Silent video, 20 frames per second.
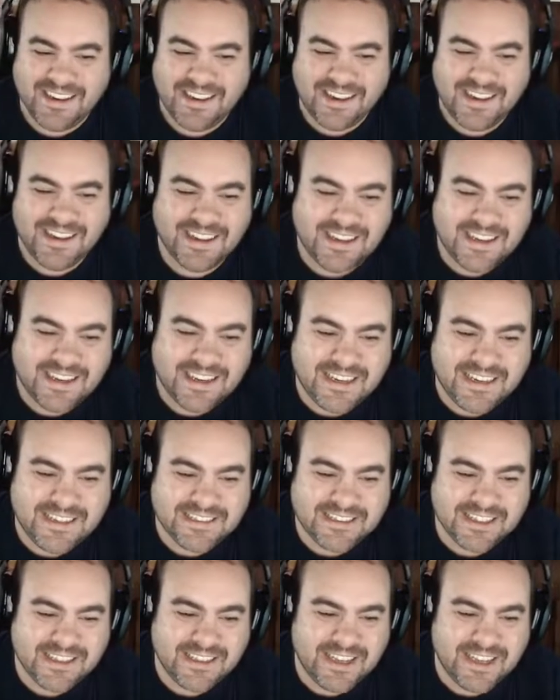he
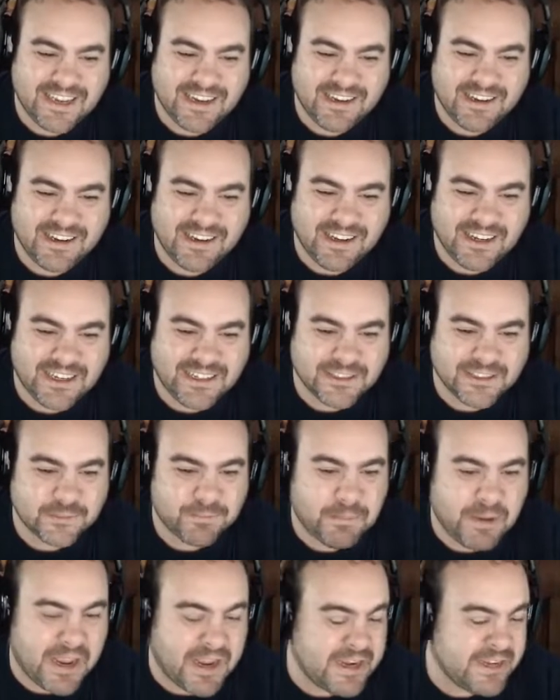said that his
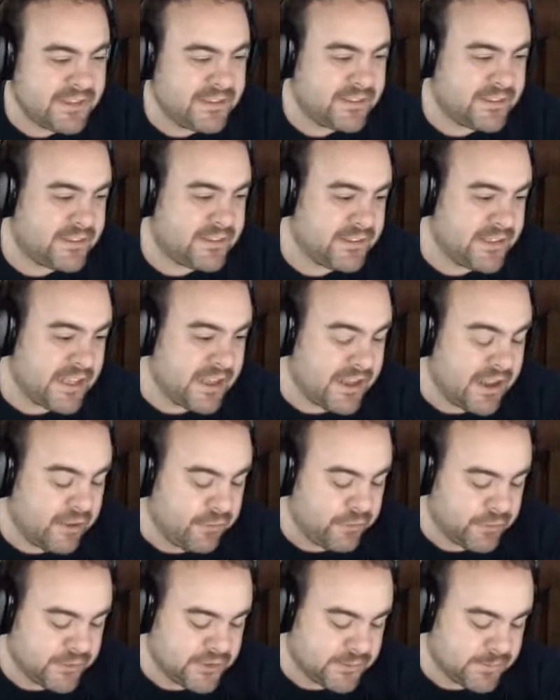pace, that
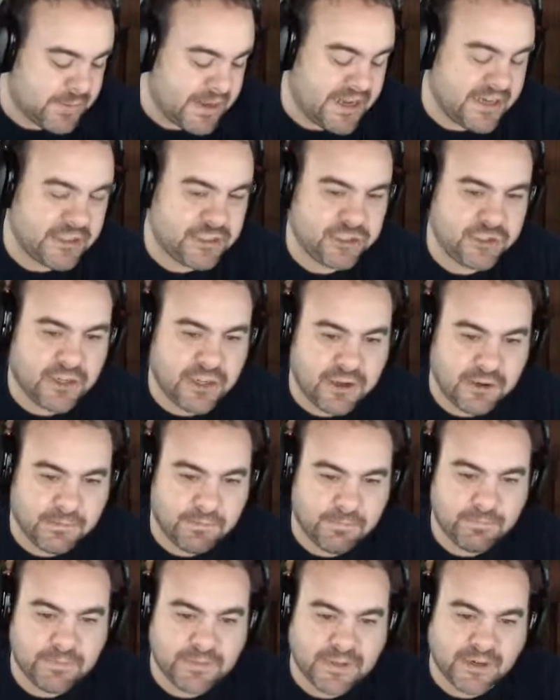Illinois' pace should
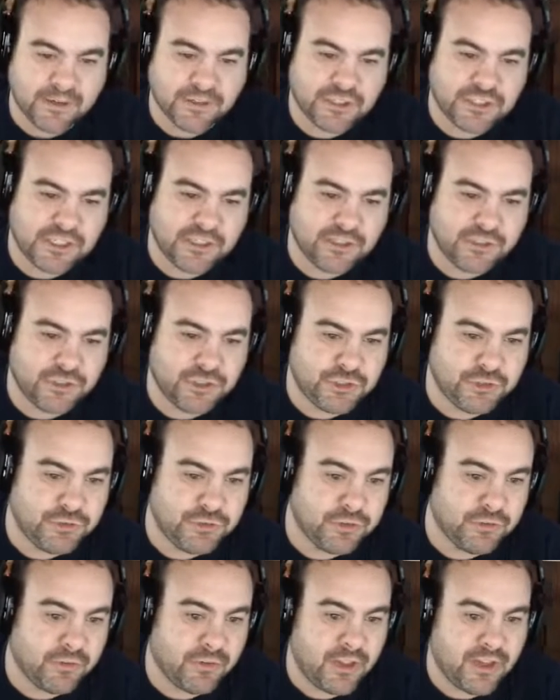help Terence Shannon
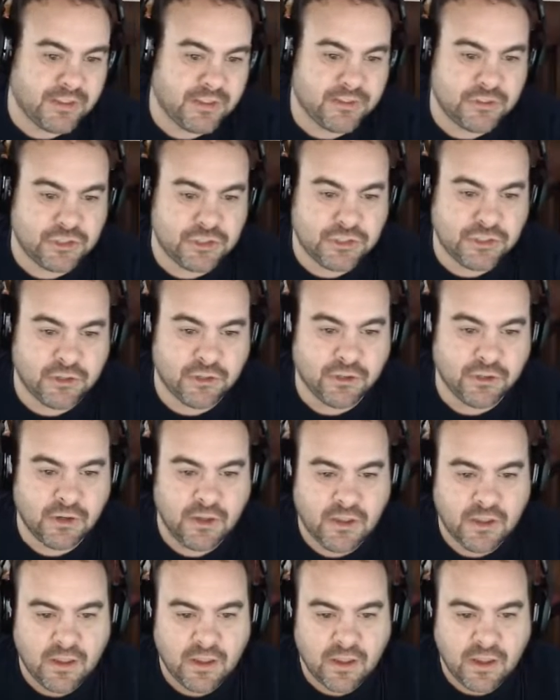Jr. a lot this year.
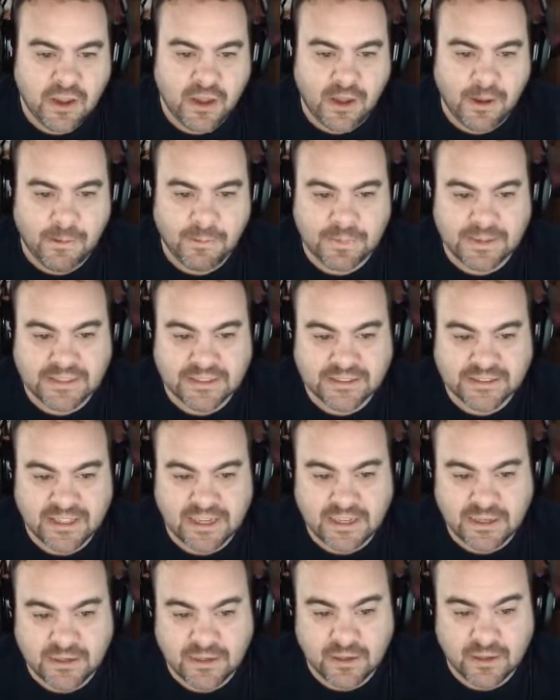He
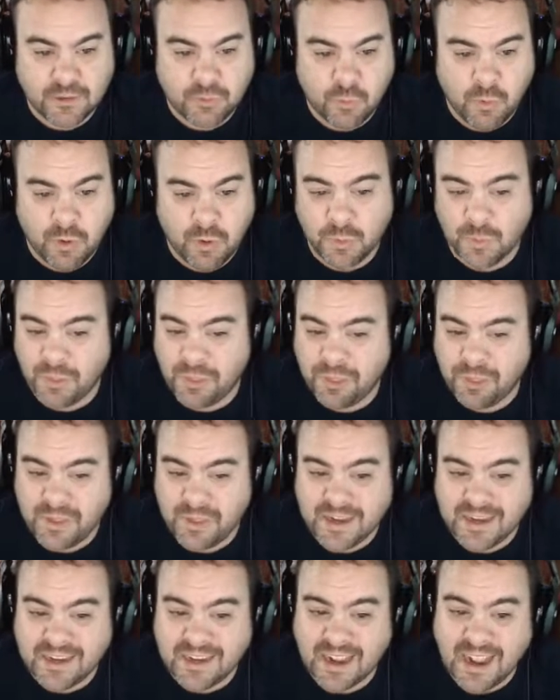said, quote,
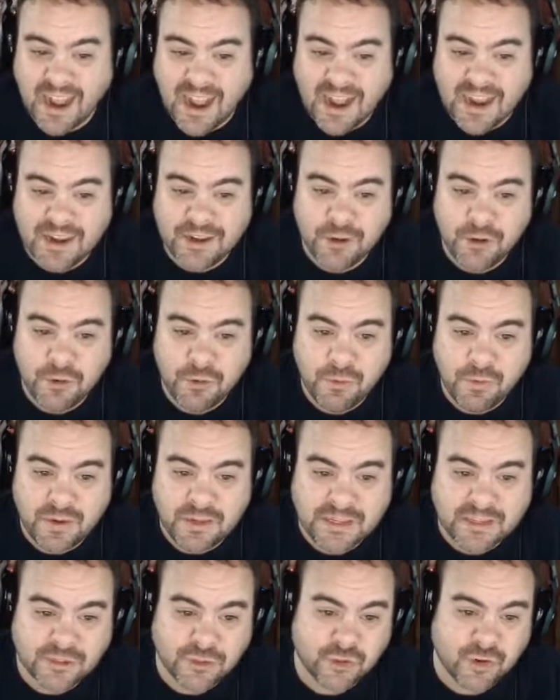think IO
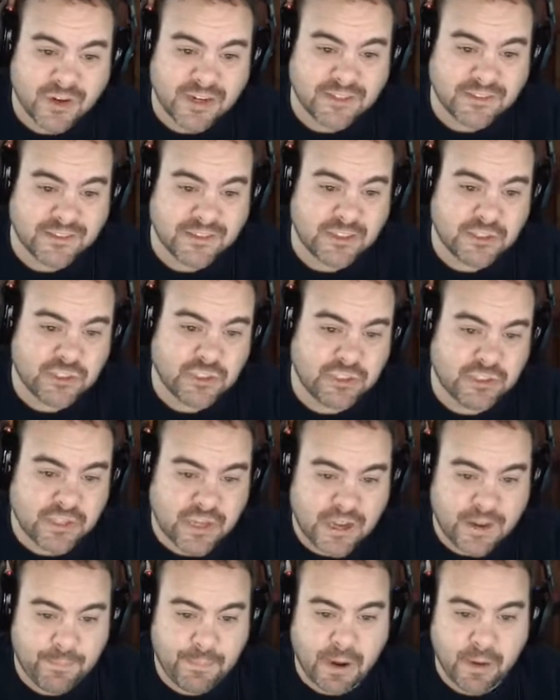in transition
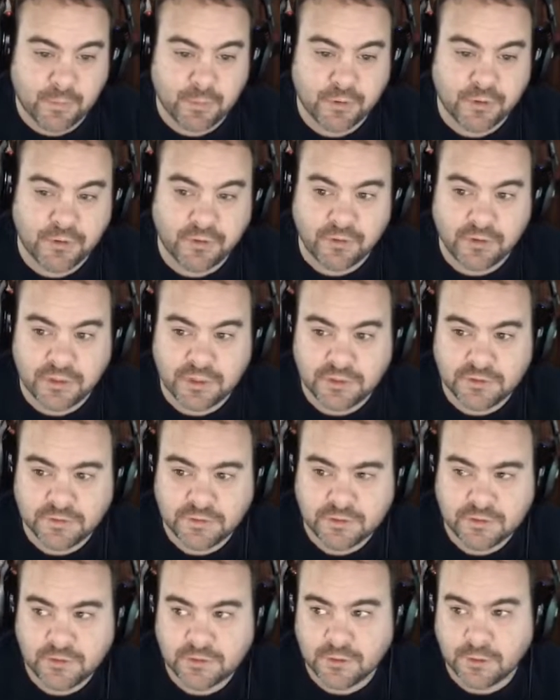type opportunities.
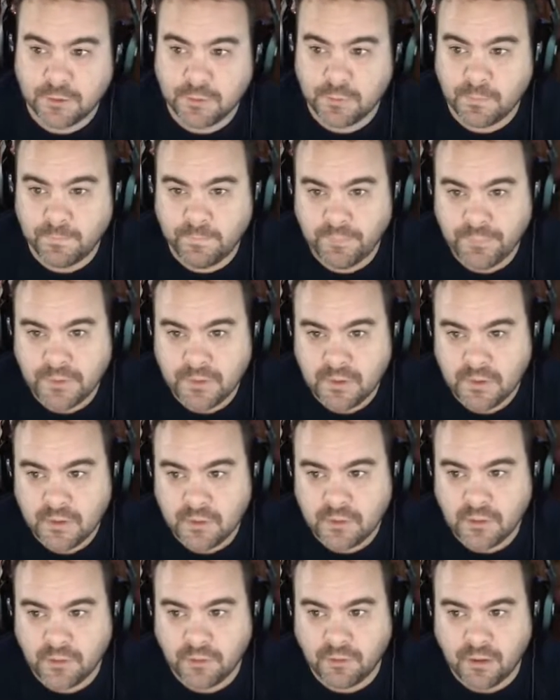So
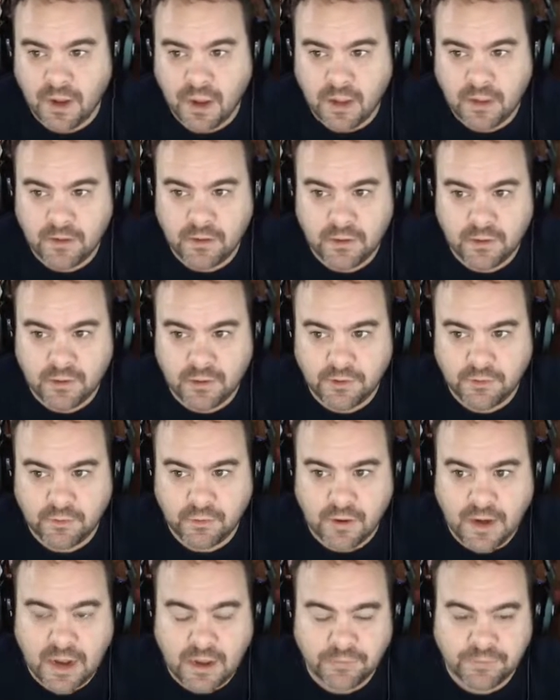another
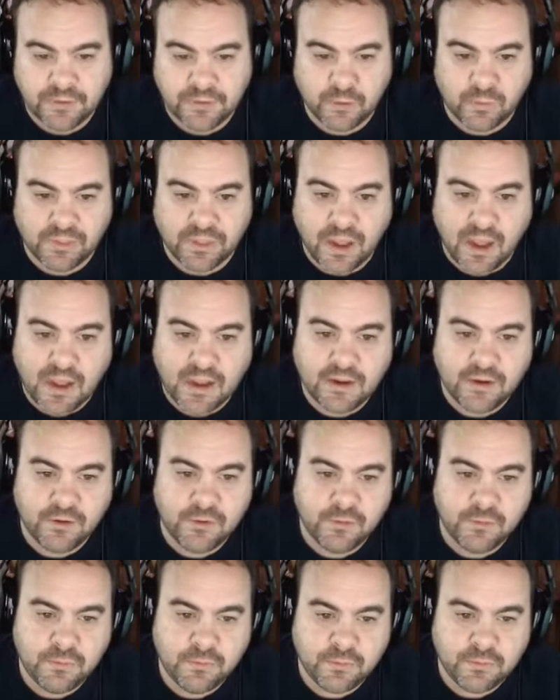out there with
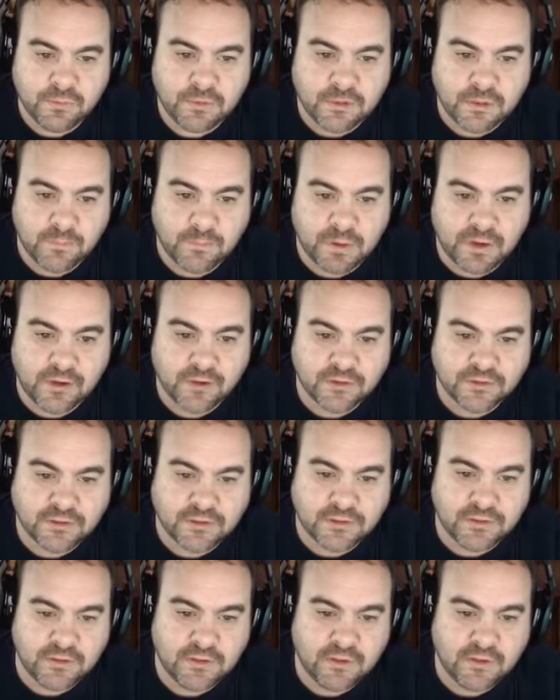IO comparison.